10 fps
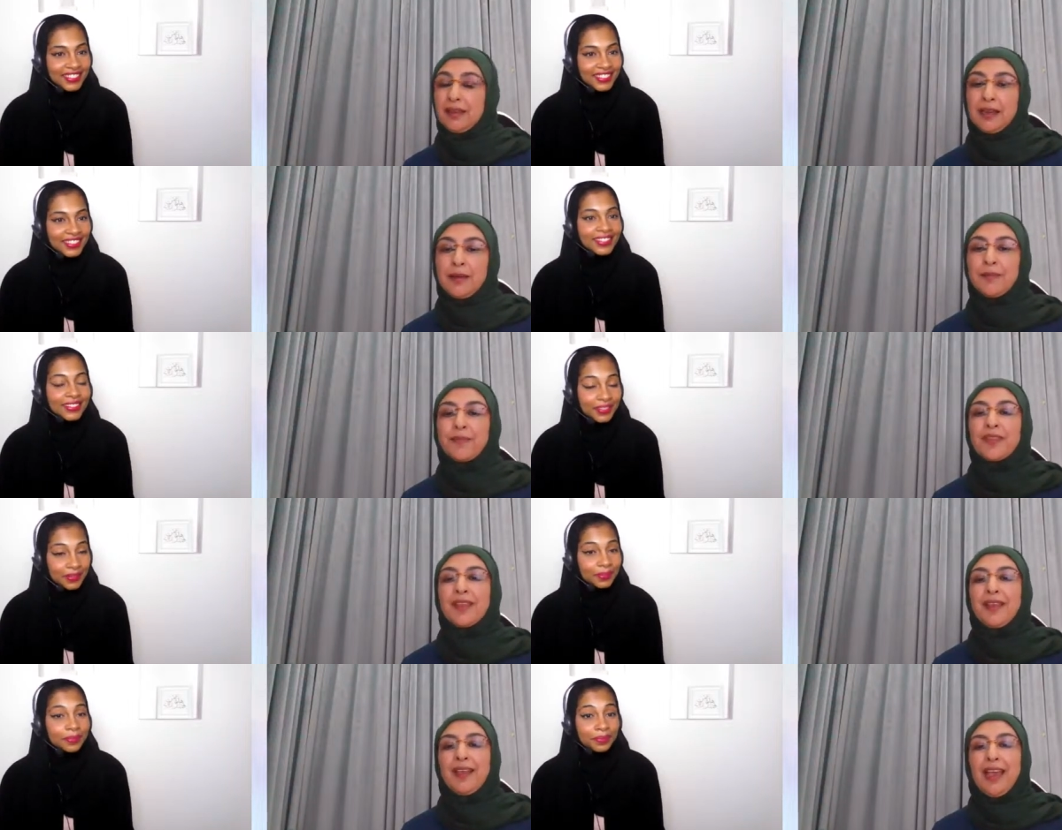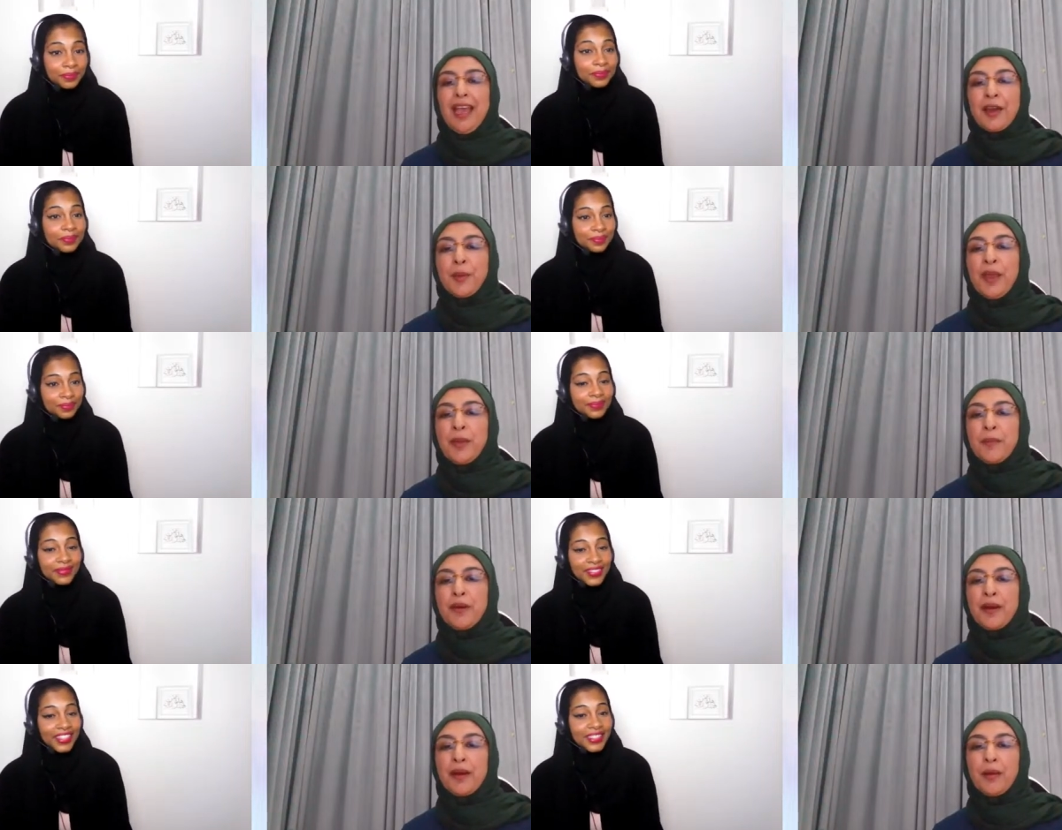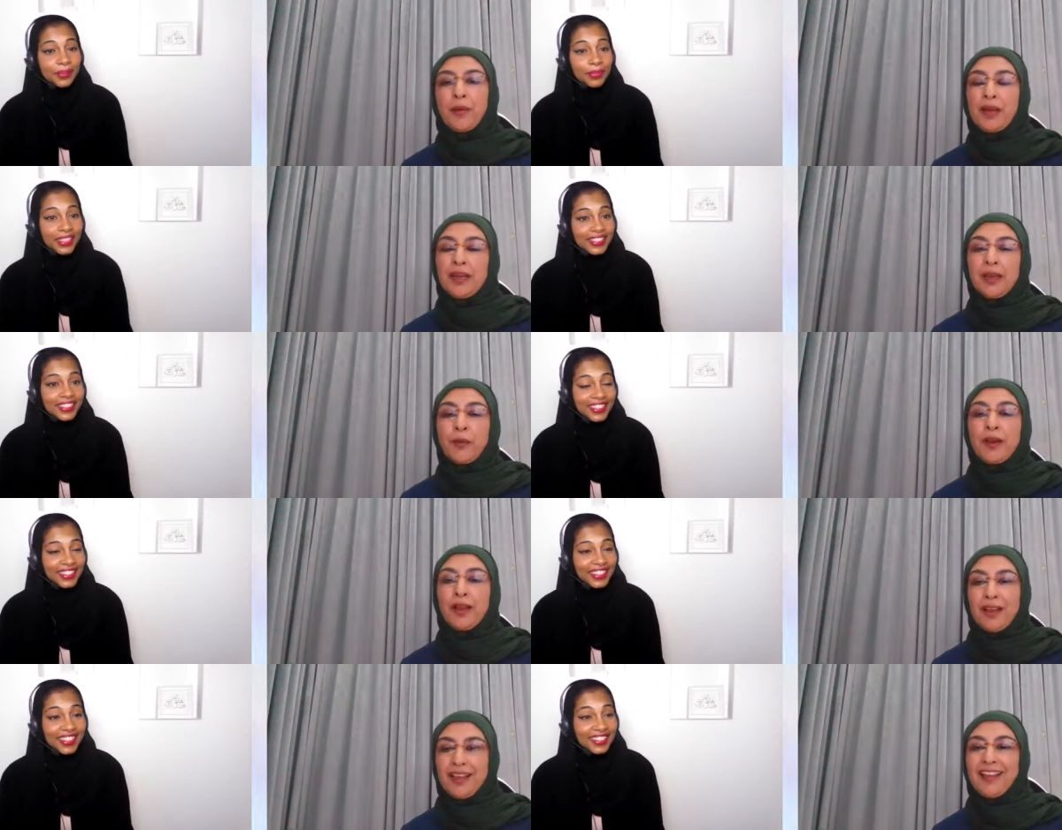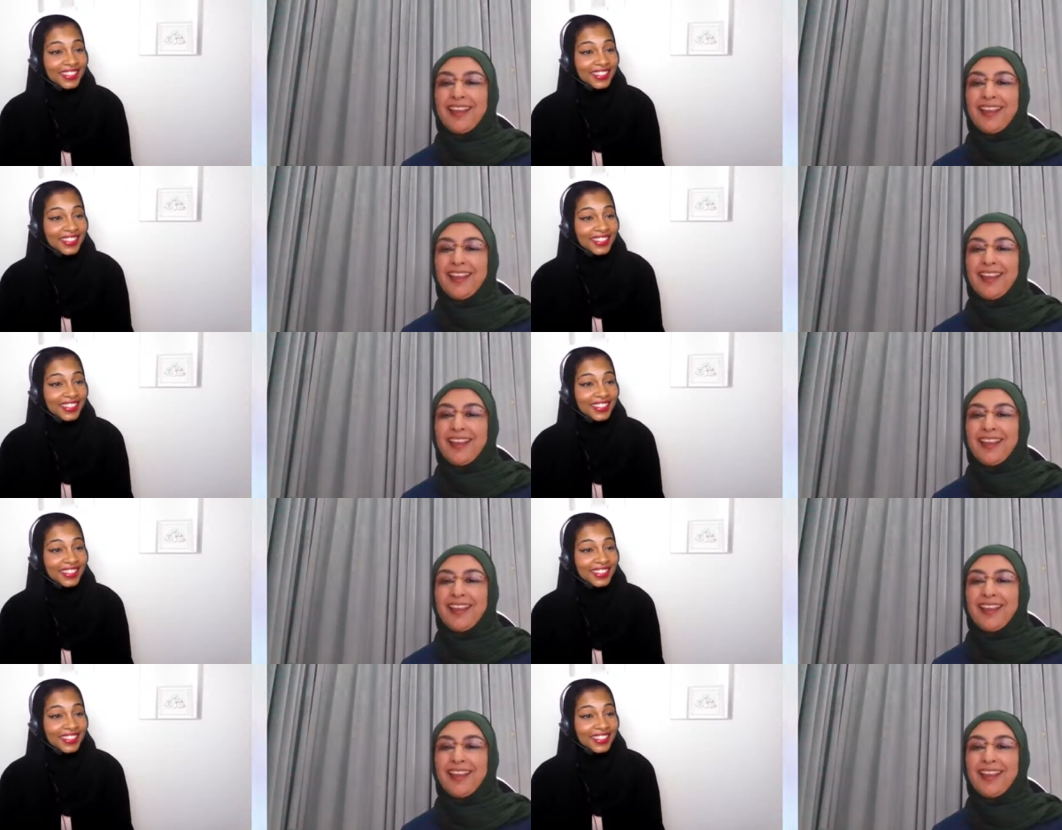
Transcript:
Speaker 1: Yeah, I remember when, when